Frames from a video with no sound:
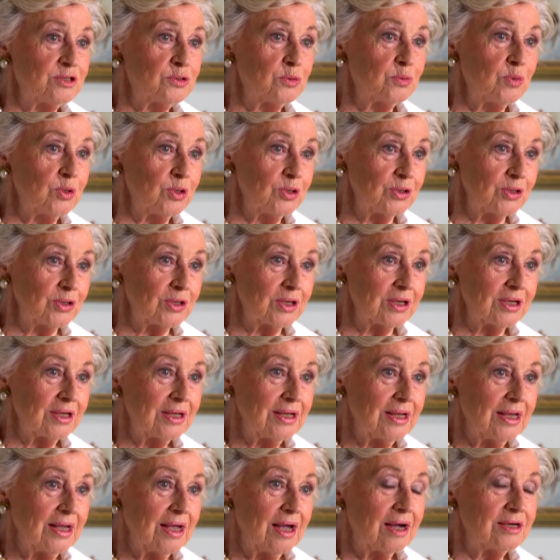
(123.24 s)
to work.
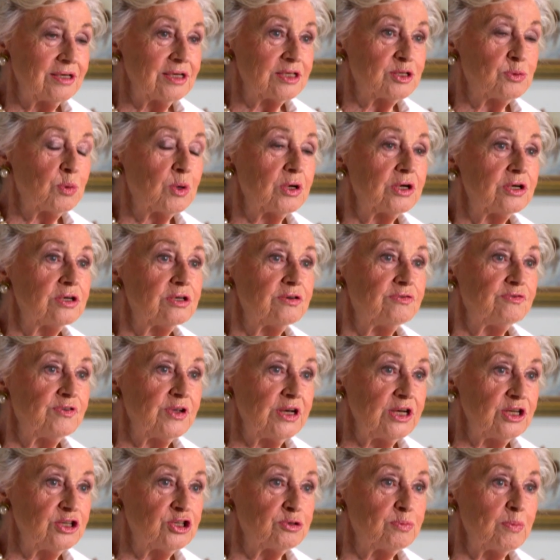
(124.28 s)
I just wanted to
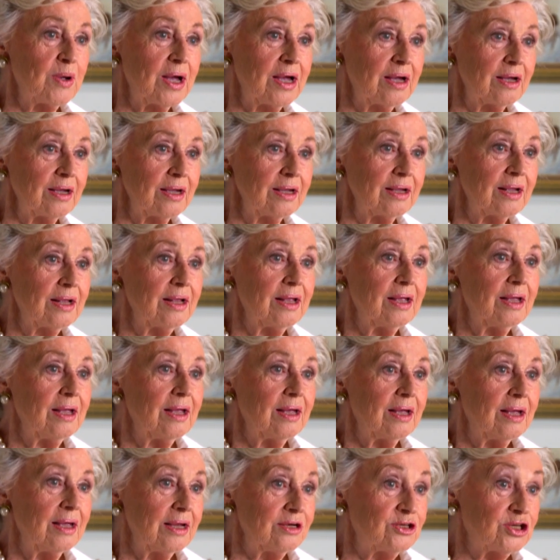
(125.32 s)
finish my
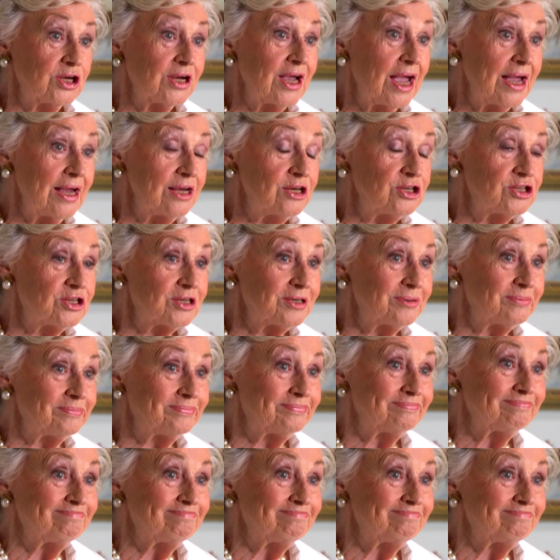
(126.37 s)
education.